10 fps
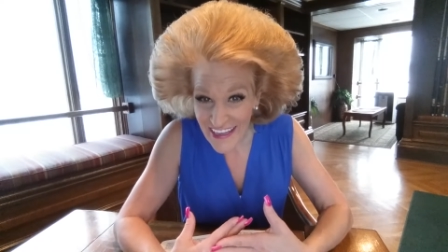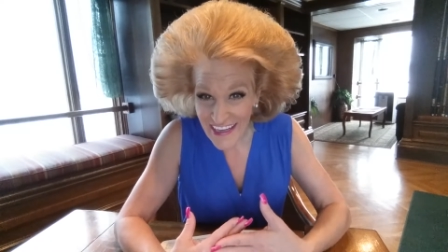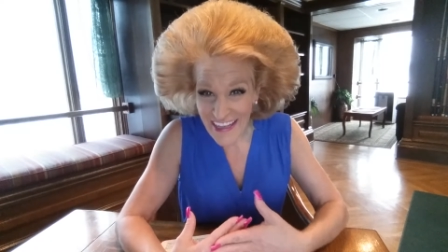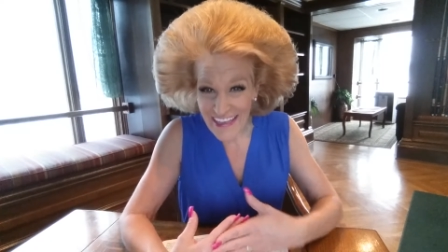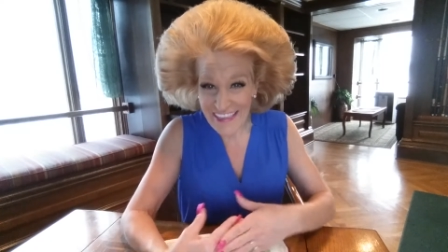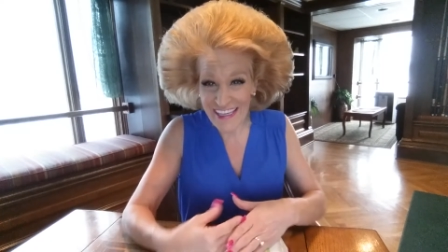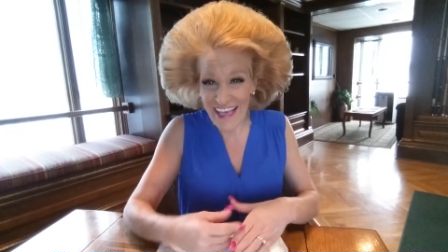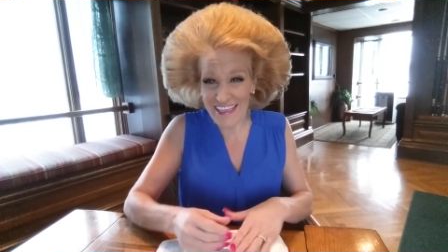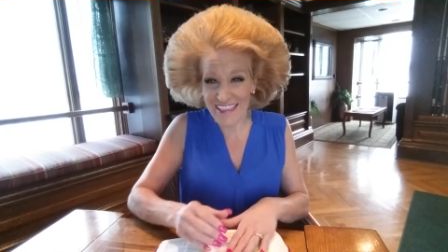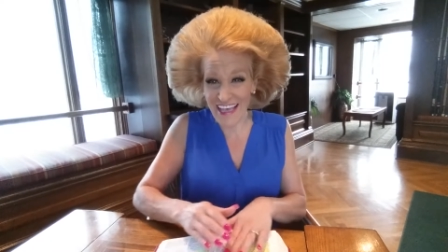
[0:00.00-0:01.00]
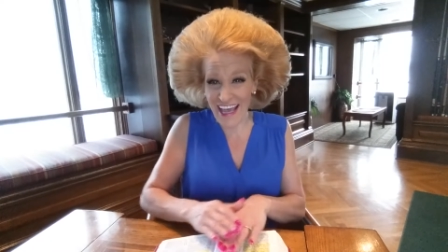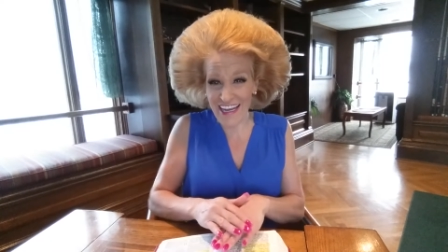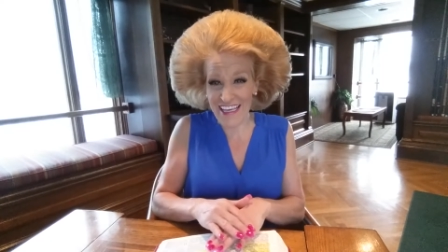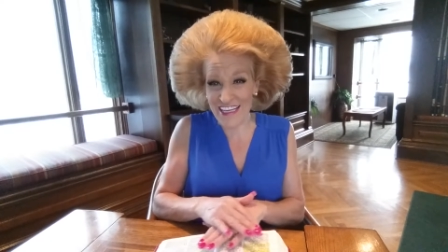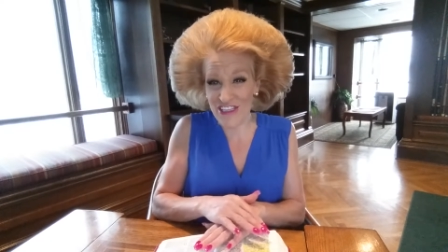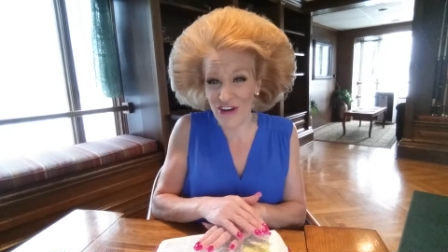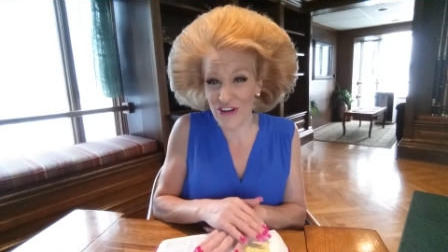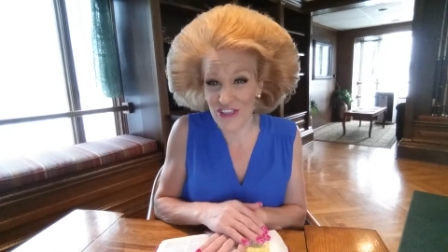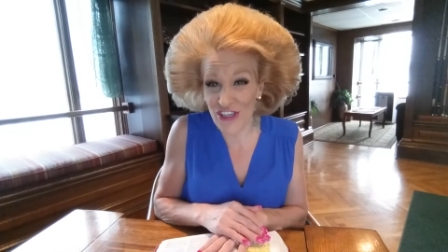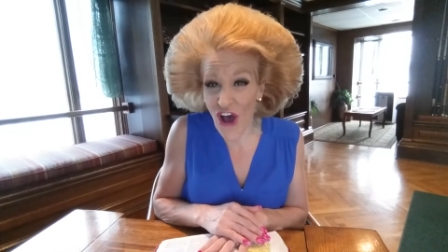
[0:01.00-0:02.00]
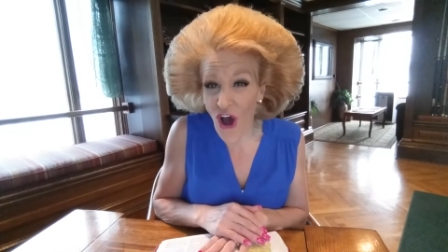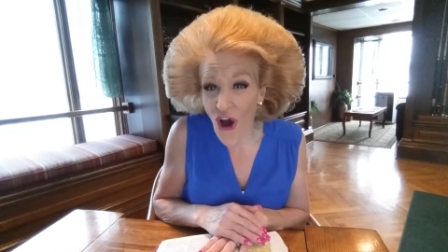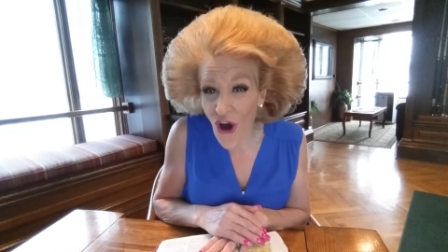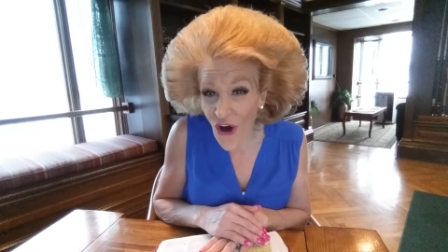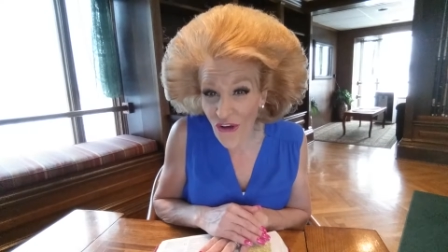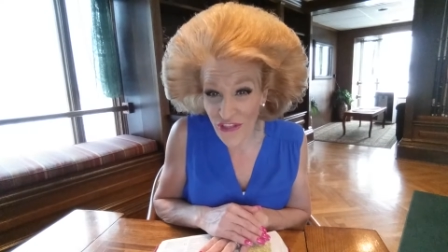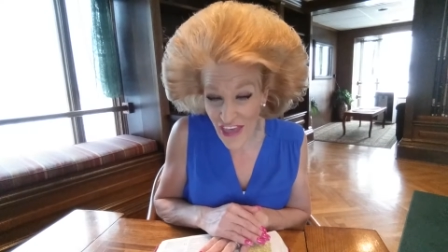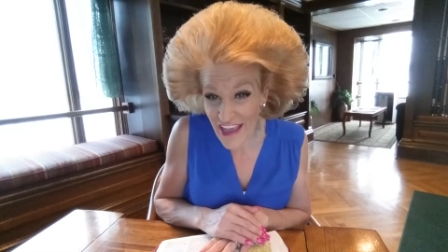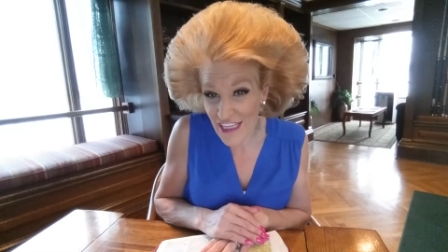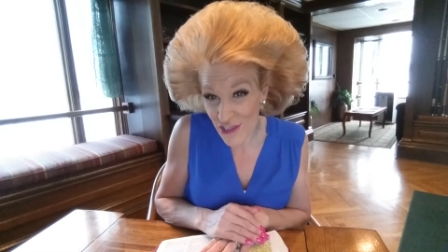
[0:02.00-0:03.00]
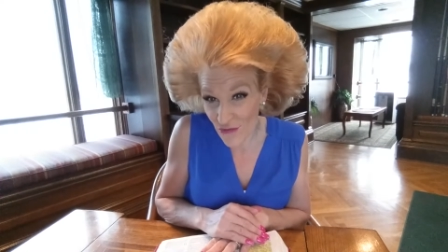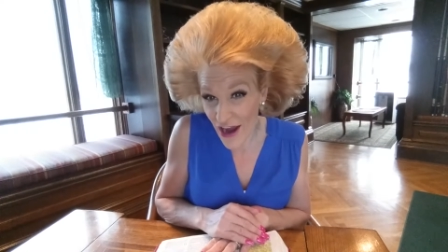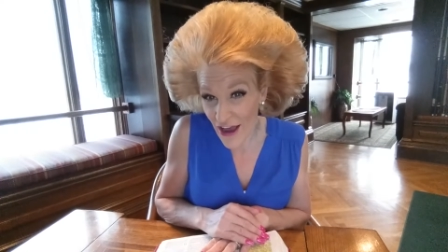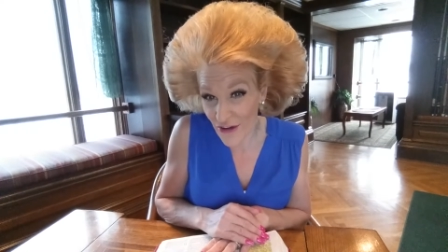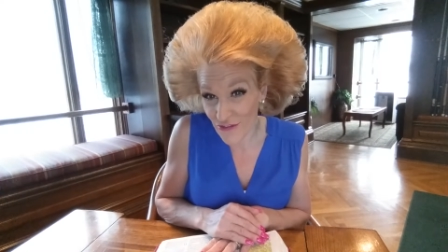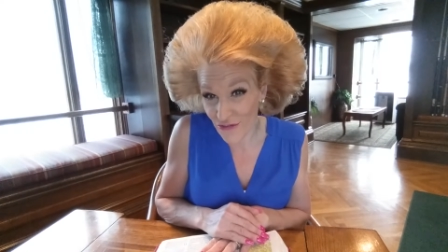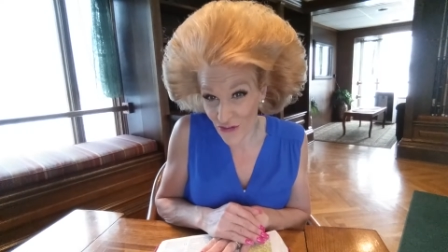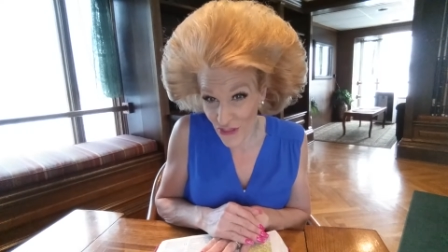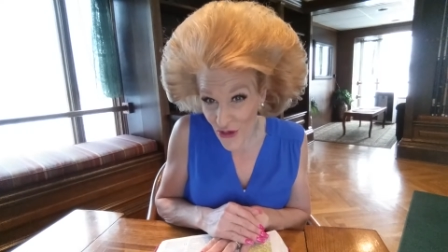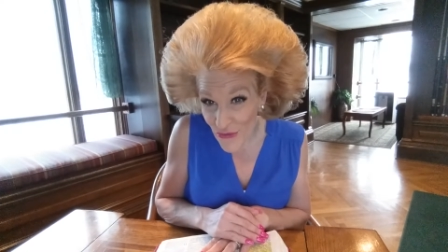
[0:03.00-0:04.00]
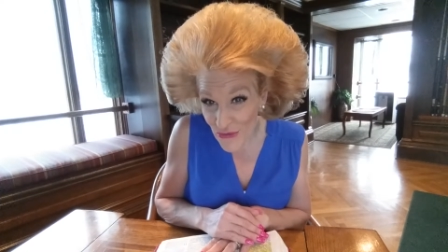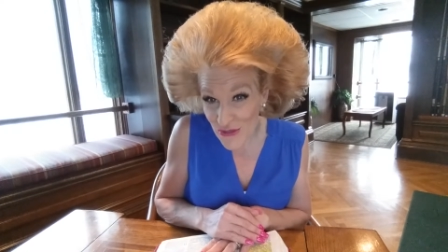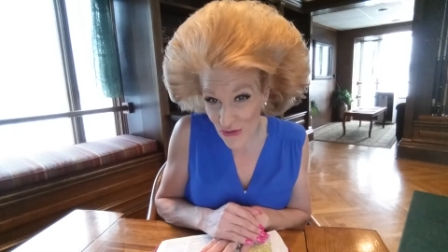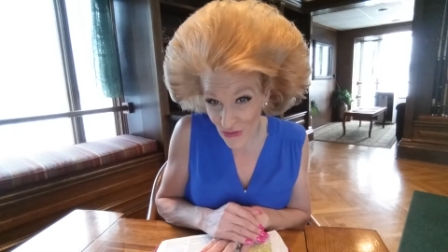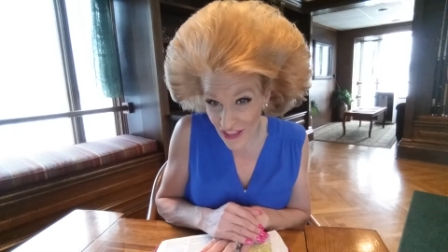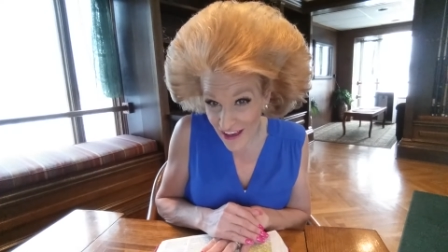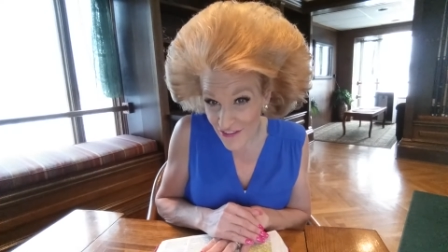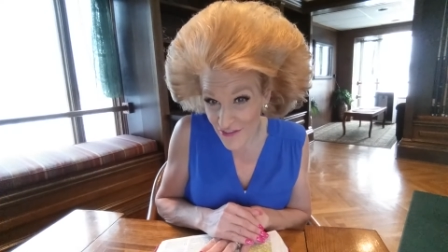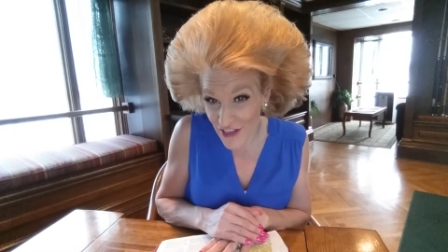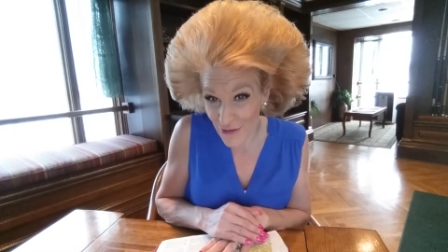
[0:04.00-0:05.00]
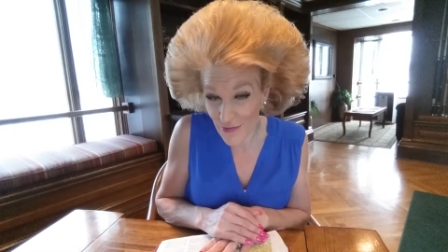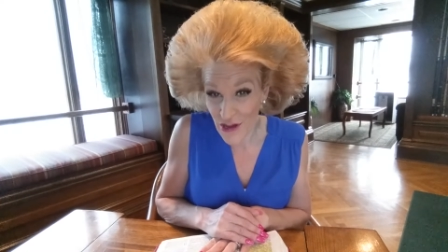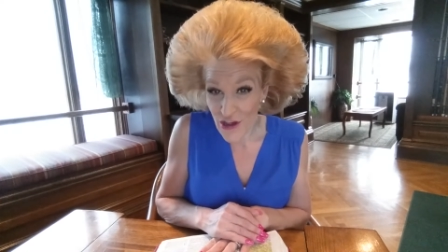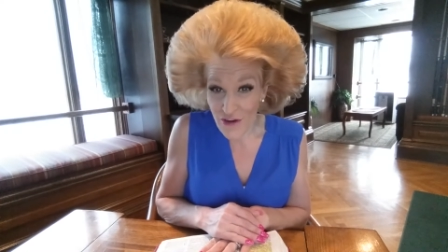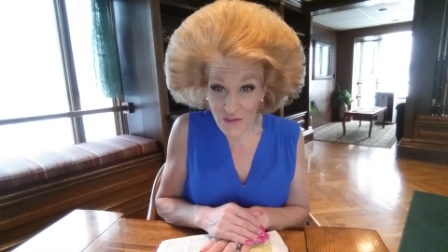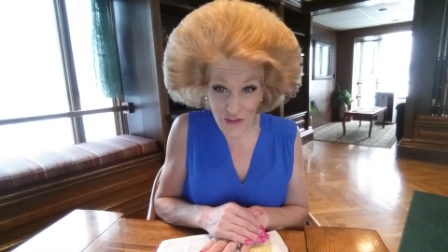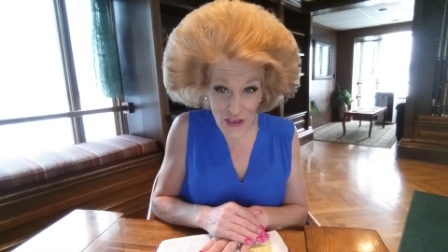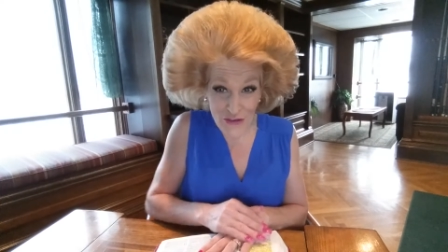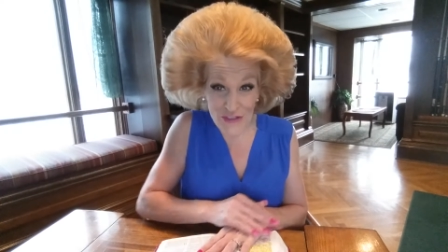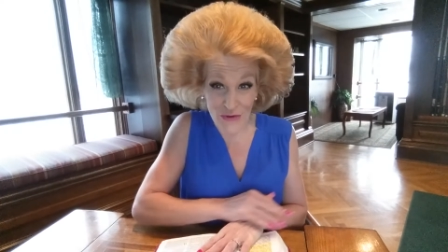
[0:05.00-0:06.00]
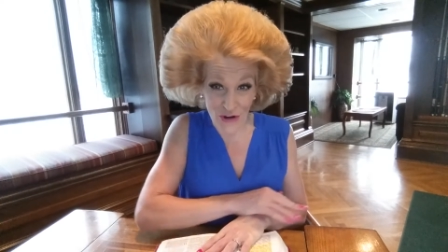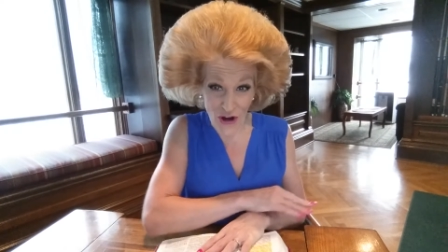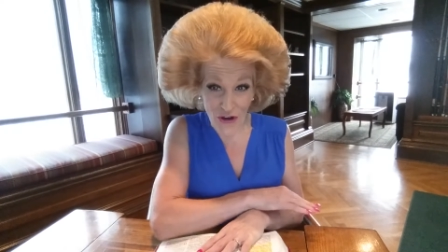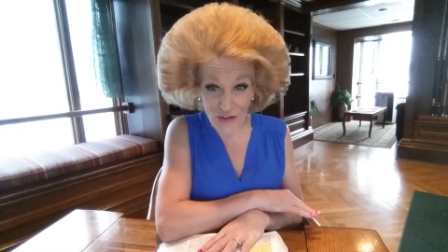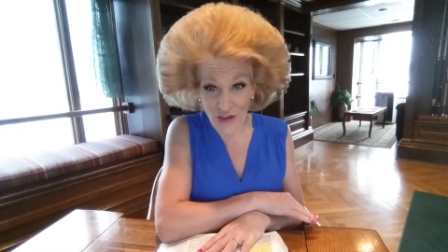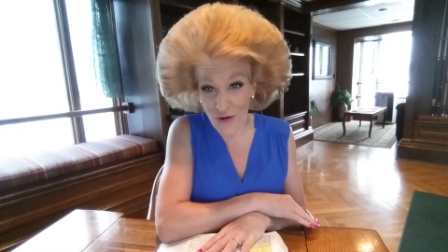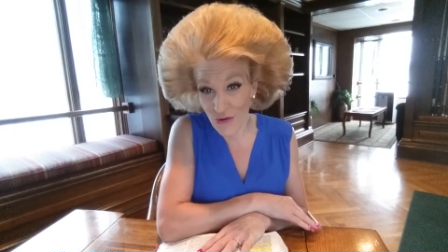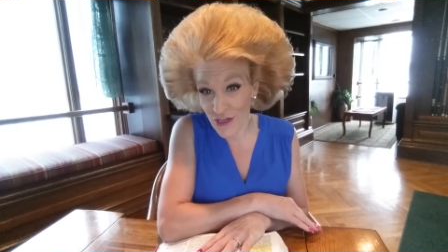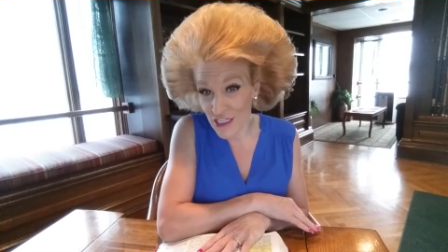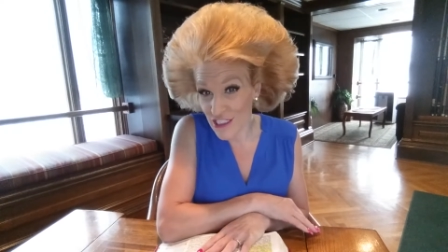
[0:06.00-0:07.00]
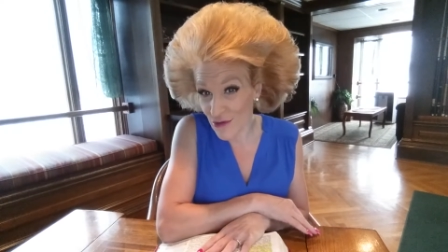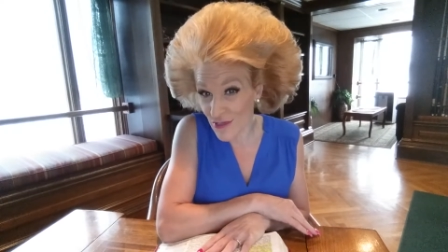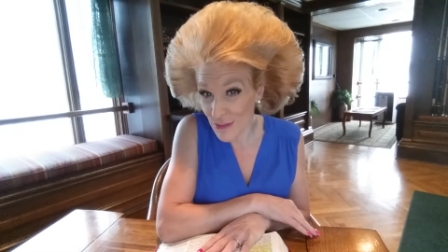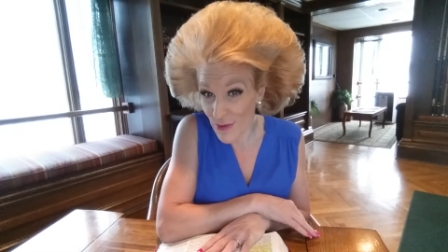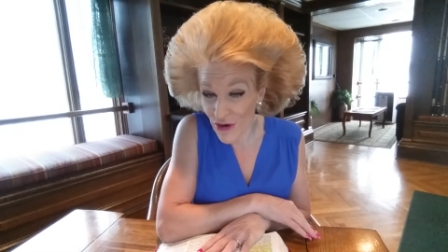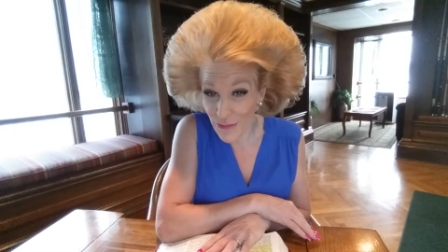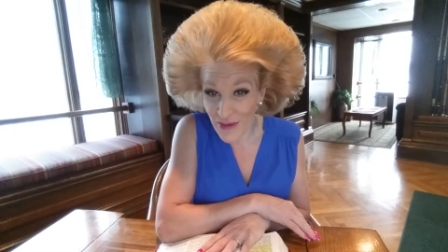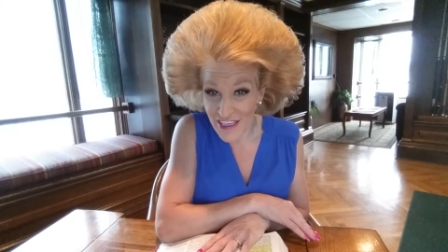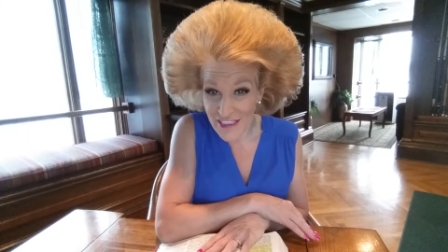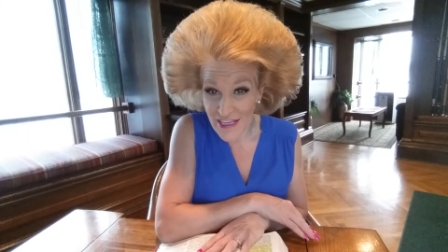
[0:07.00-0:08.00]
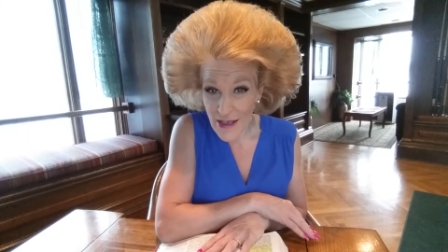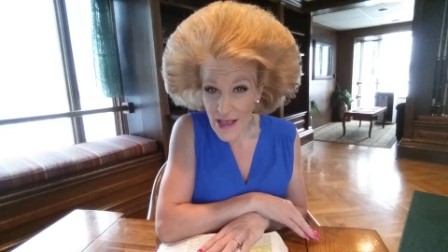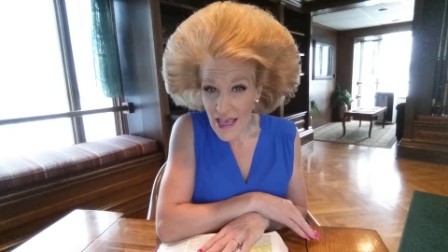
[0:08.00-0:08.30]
And he says that he turns all things around for those who love him, for those who are called according to his purpose.